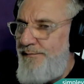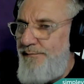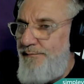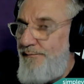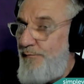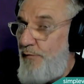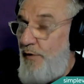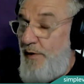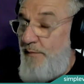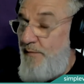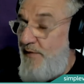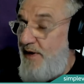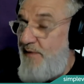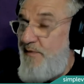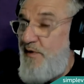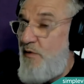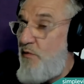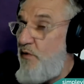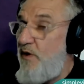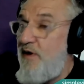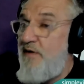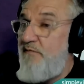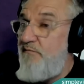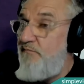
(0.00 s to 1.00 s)
what may be
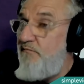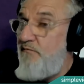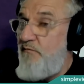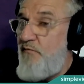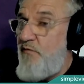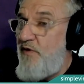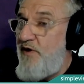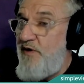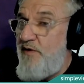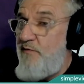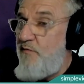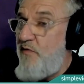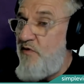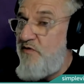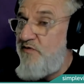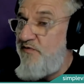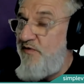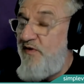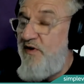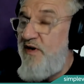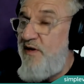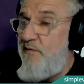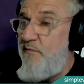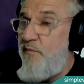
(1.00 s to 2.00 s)
one of the most
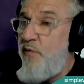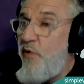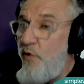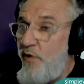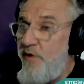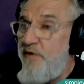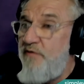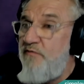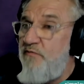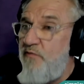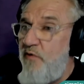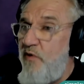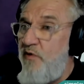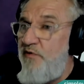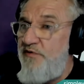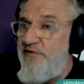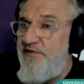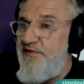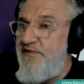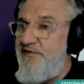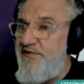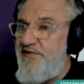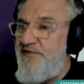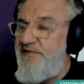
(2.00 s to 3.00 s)
very important roles in
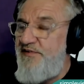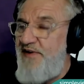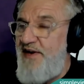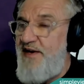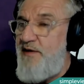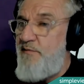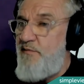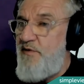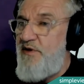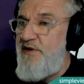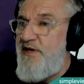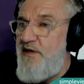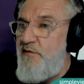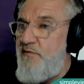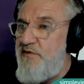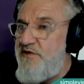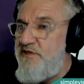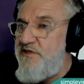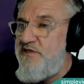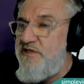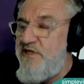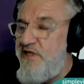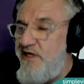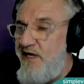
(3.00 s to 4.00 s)
sustainability, which
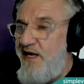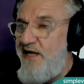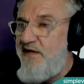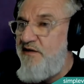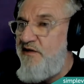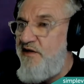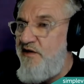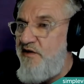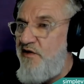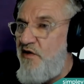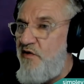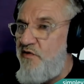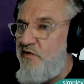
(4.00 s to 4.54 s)
is connecting those